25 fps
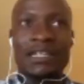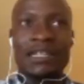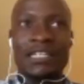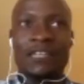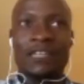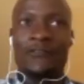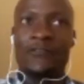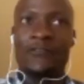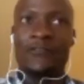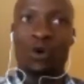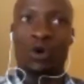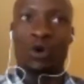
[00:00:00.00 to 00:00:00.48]
a
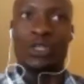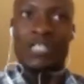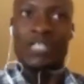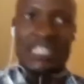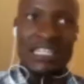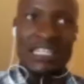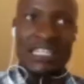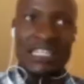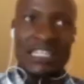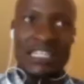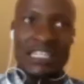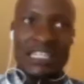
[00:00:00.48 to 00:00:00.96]
difficult
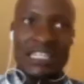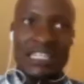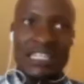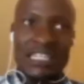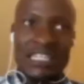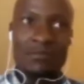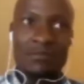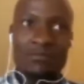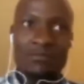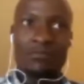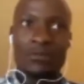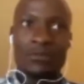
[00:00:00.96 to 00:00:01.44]
team
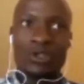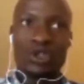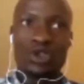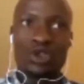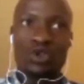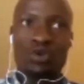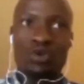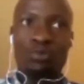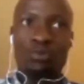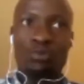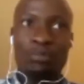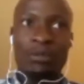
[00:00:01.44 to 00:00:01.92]

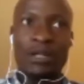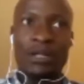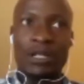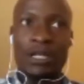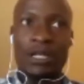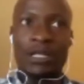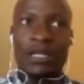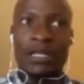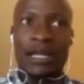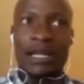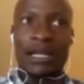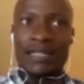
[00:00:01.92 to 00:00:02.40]

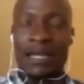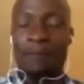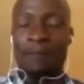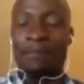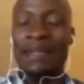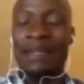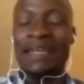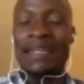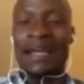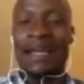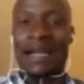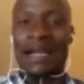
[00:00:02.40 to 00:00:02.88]
that I
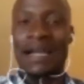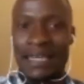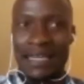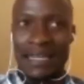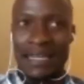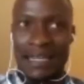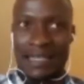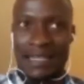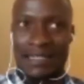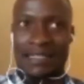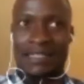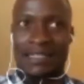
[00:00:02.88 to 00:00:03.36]
played
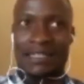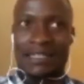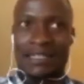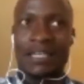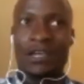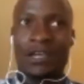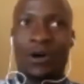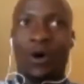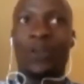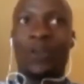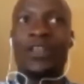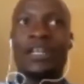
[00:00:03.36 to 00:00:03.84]
against.
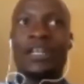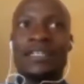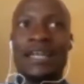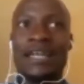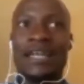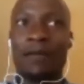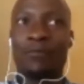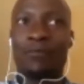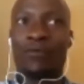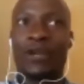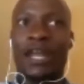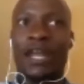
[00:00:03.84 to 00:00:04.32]
All the
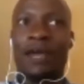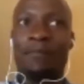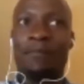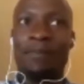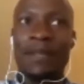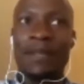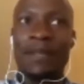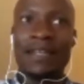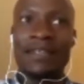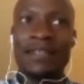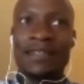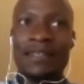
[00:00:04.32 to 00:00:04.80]
time when I
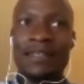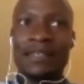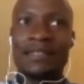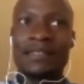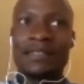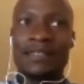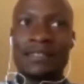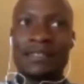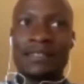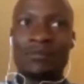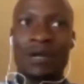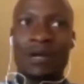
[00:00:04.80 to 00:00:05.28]
played this
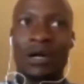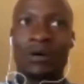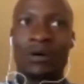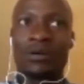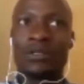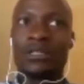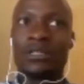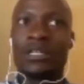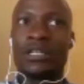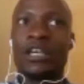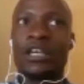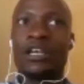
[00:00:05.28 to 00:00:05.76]
team,
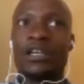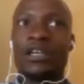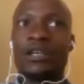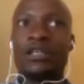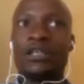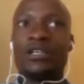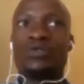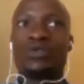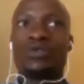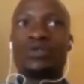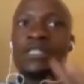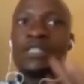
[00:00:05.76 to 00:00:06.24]

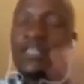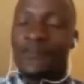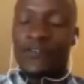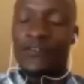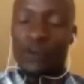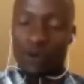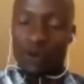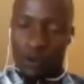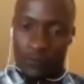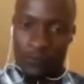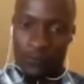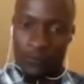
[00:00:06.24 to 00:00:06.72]
it was
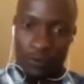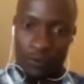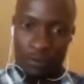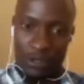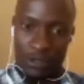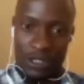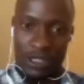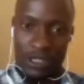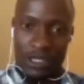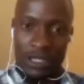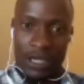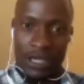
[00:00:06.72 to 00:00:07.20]
difficult for
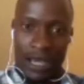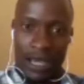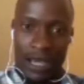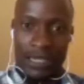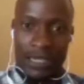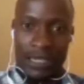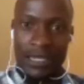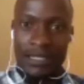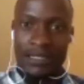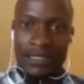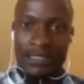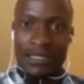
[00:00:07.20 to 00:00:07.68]
me. I
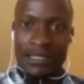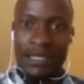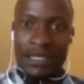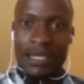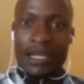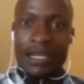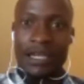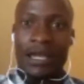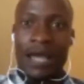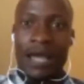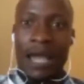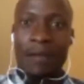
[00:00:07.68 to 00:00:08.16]
can say
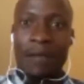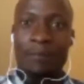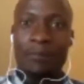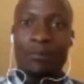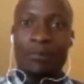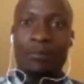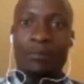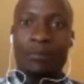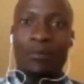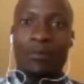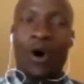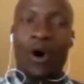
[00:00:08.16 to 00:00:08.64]

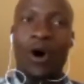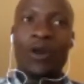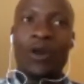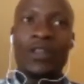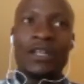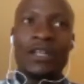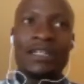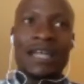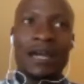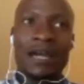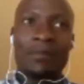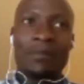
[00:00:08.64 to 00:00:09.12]
all
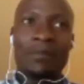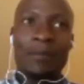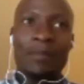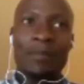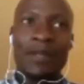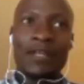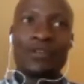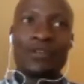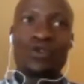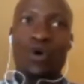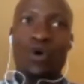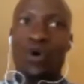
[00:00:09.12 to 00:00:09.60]
the time I
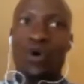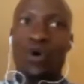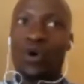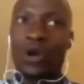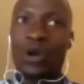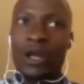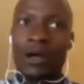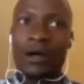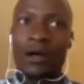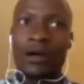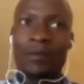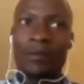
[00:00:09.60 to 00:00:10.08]
played
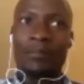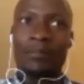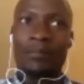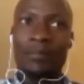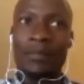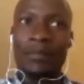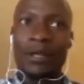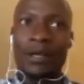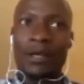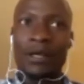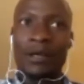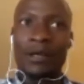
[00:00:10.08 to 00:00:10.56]
Konkola
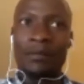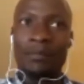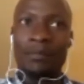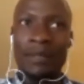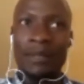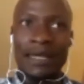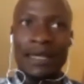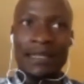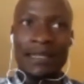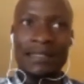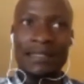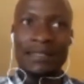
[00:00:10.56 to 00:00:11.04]

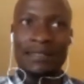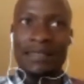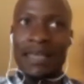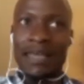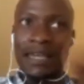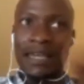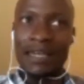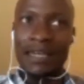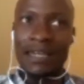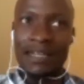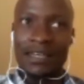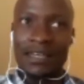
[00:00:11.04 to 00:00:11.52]
Blades,
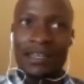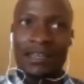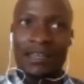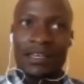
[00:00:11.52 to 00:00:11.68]
then